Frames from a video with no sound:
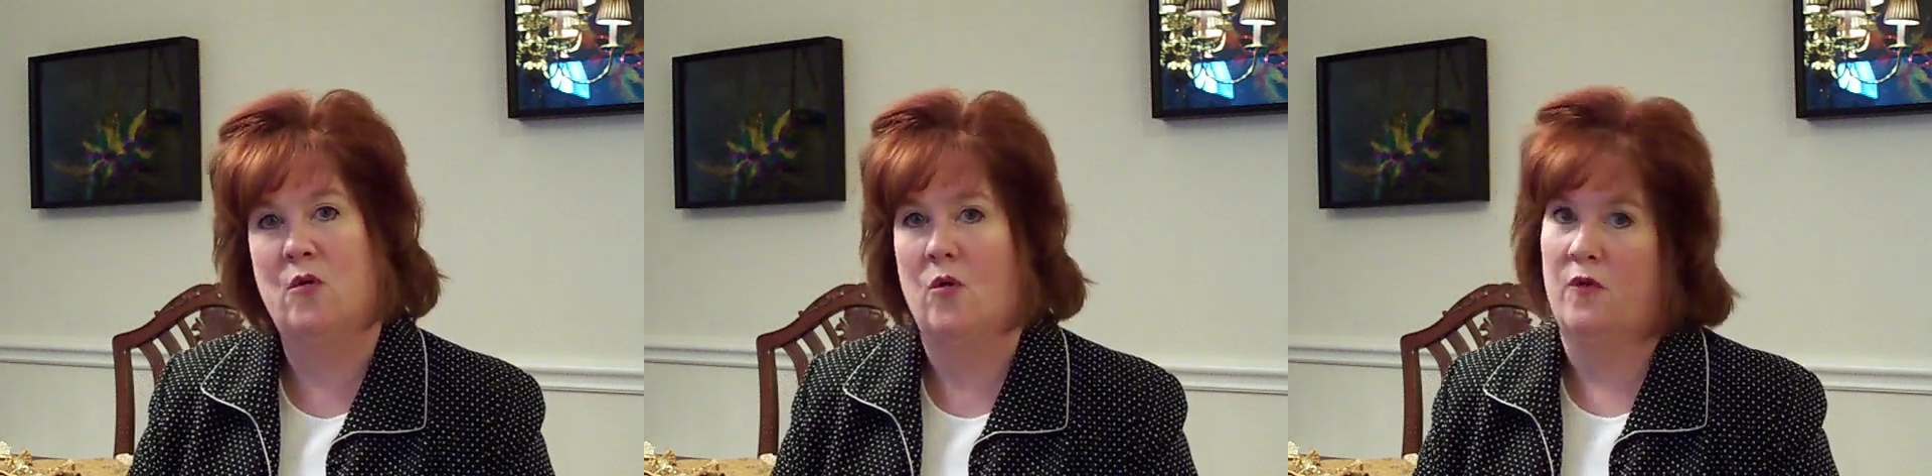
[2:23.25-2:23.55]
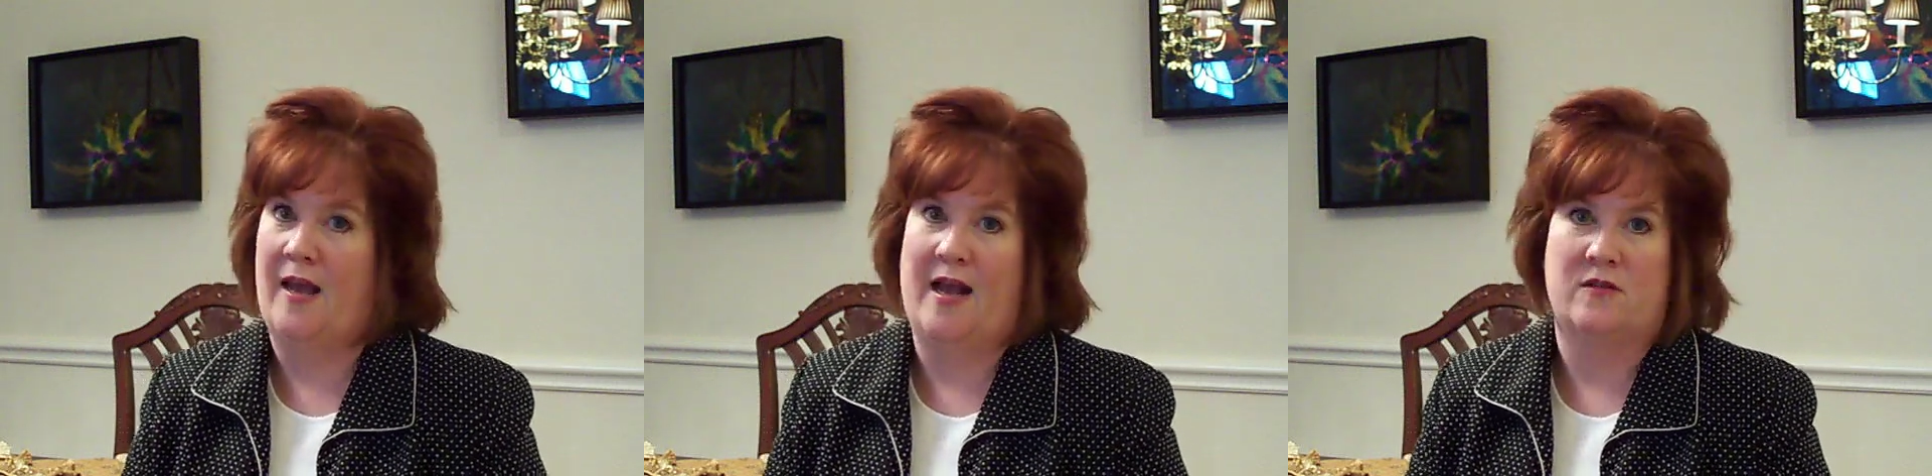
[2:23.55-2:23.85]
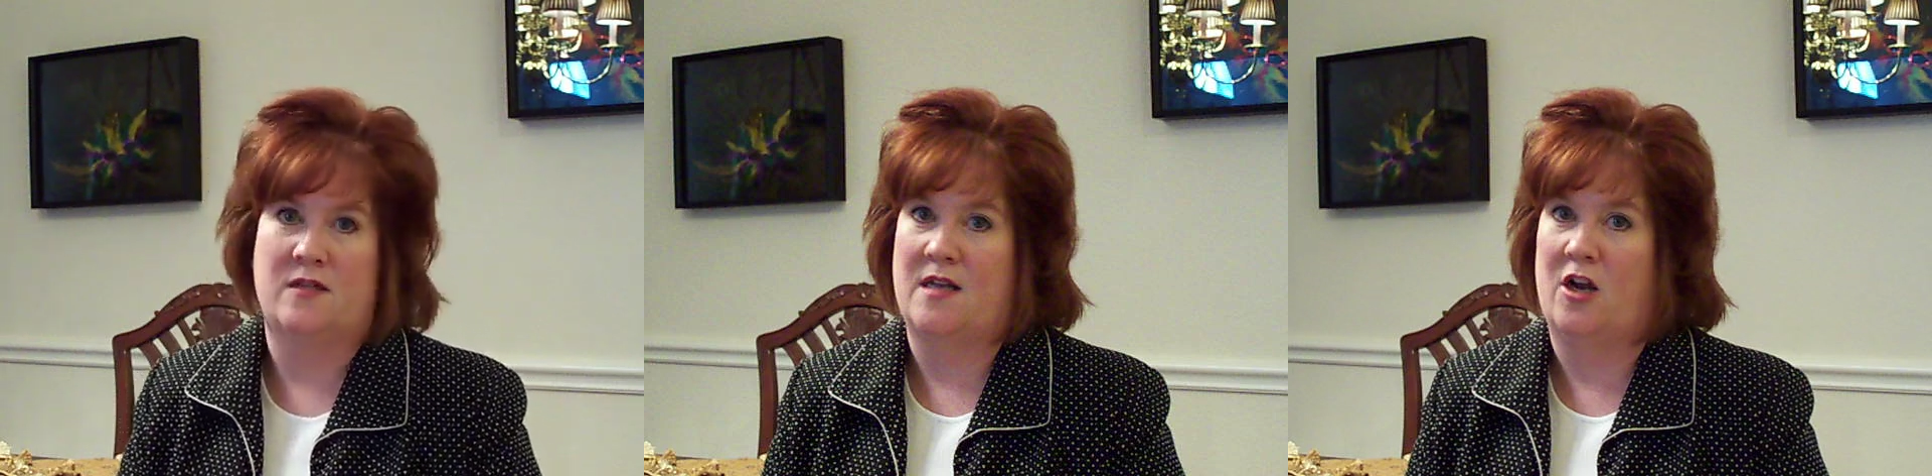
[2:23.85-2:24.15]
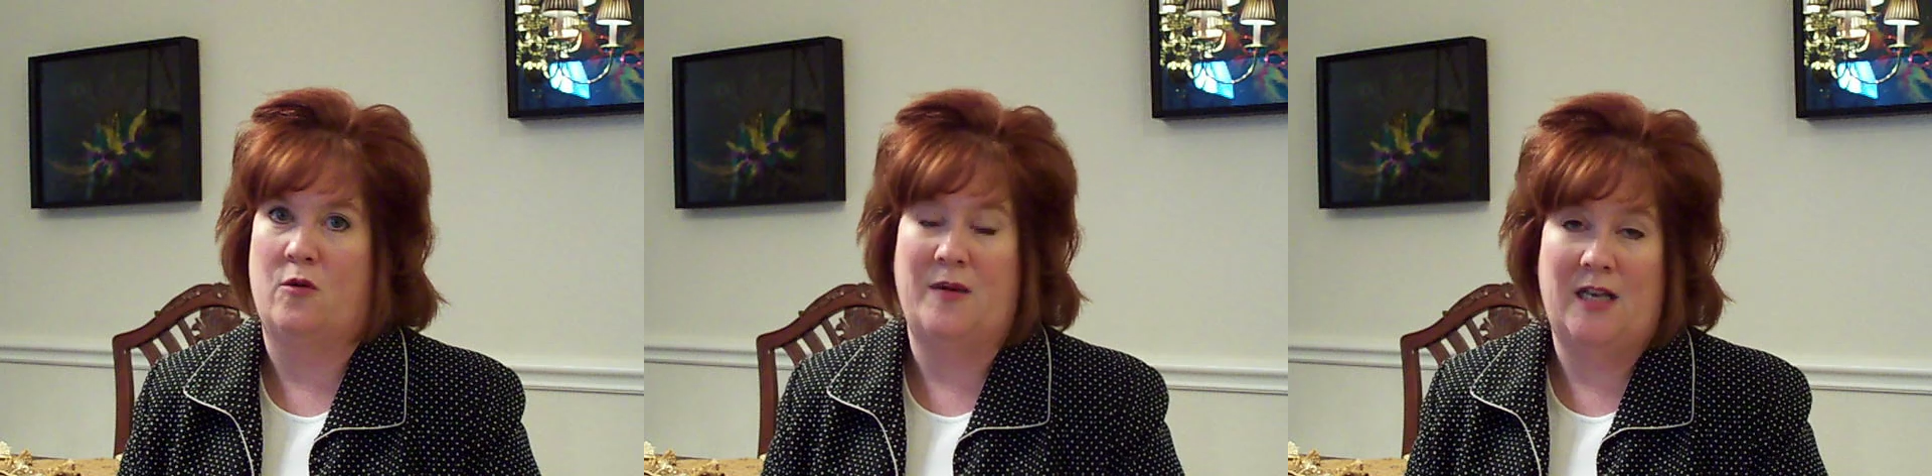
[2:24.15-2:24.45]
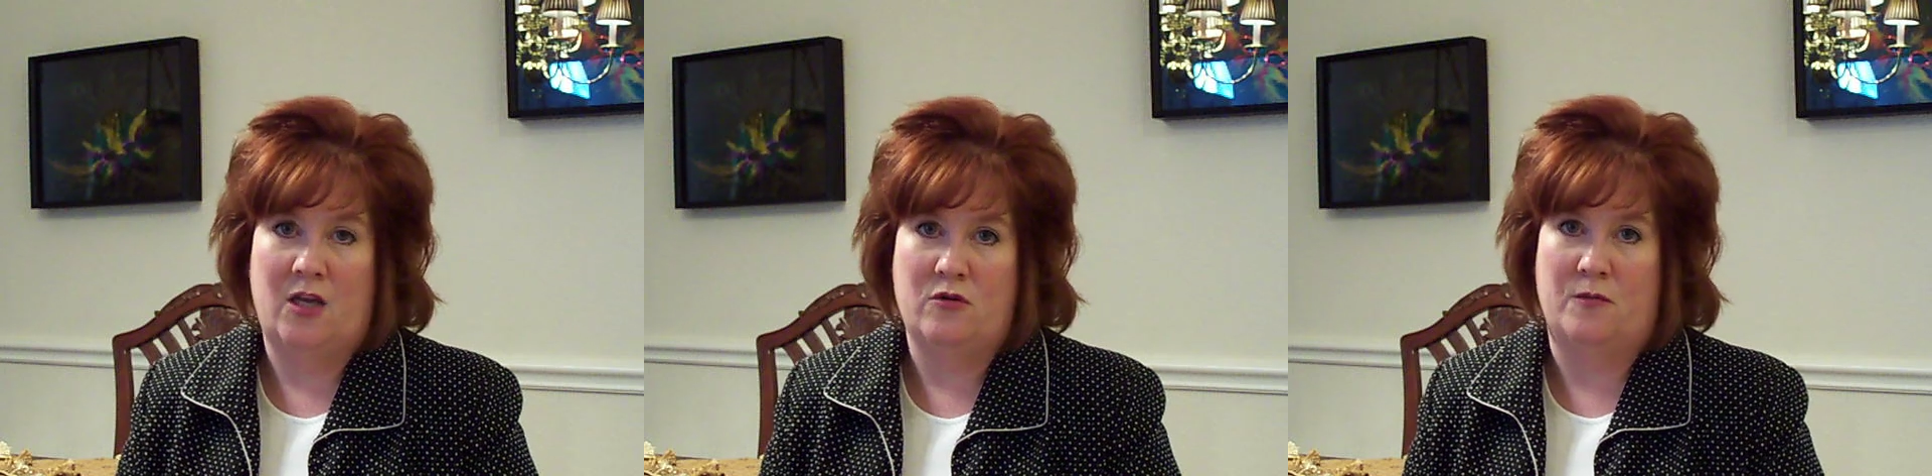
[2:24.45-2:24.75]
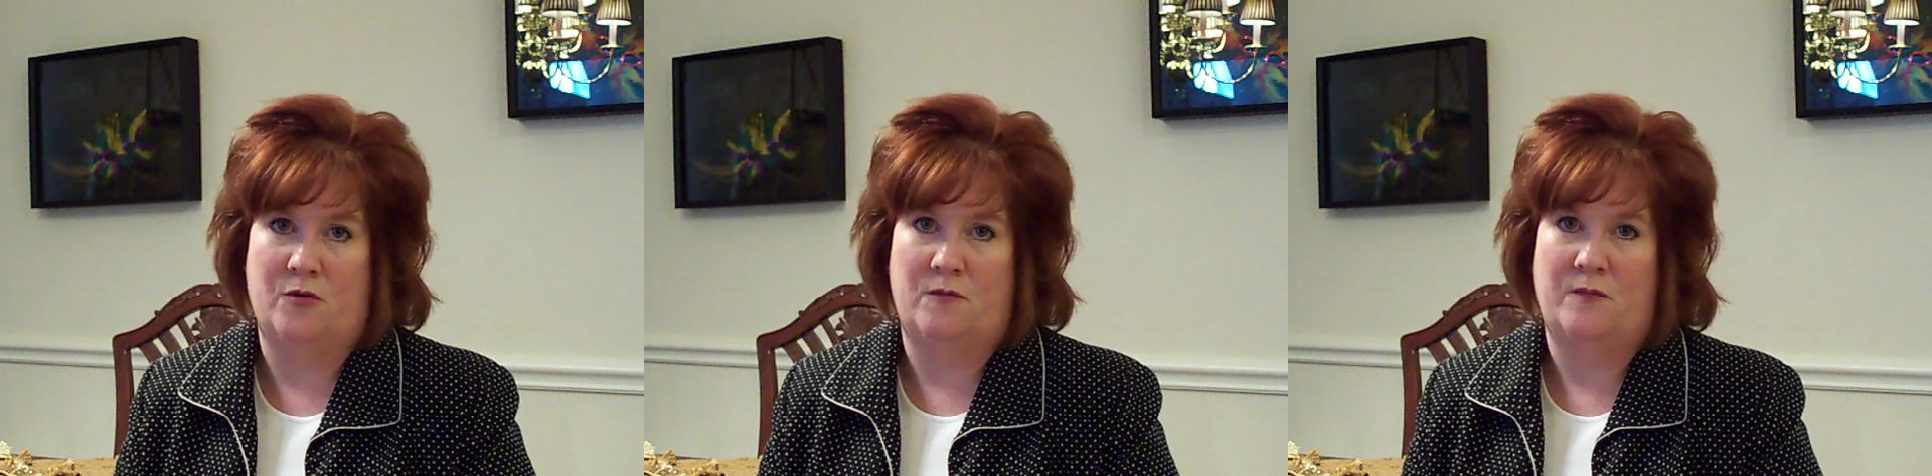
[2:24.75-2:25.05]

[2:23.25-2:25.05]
or the house is not going to be loanable.